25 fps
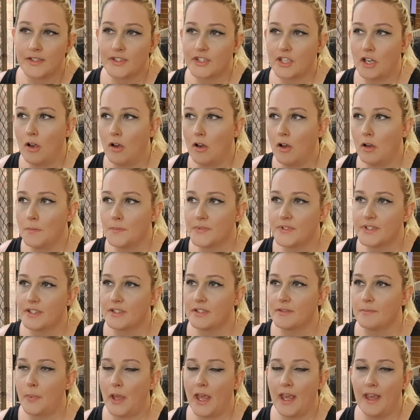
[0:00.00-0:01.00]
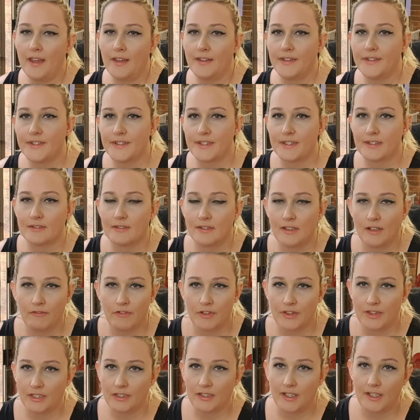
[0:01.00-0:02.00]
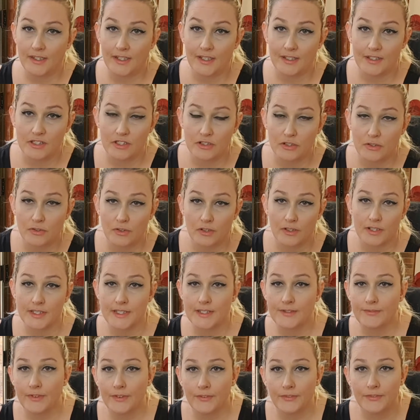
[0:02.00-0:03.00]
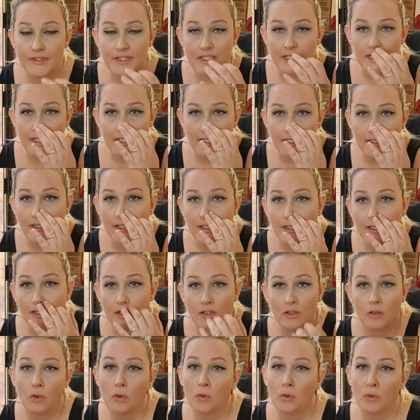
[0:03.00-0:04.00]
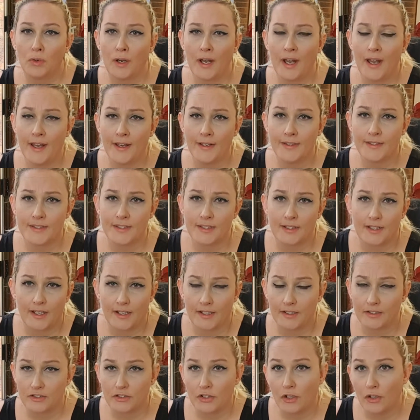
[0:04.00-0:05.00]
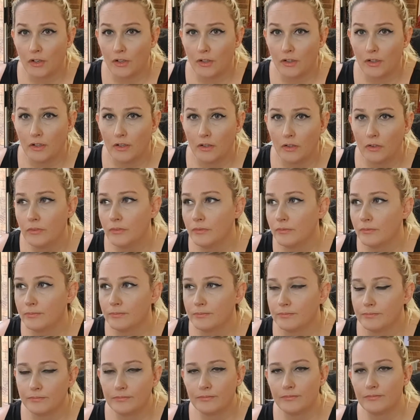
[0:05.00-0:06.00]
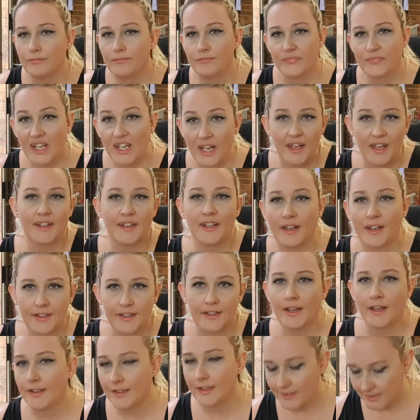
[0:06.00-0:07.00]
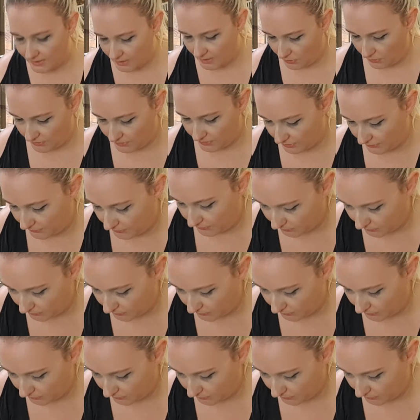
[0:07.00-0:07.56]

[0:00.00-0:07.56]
tops and pants and everything like that's $2.50. All hats are like $1 and yada yada yada, so on and so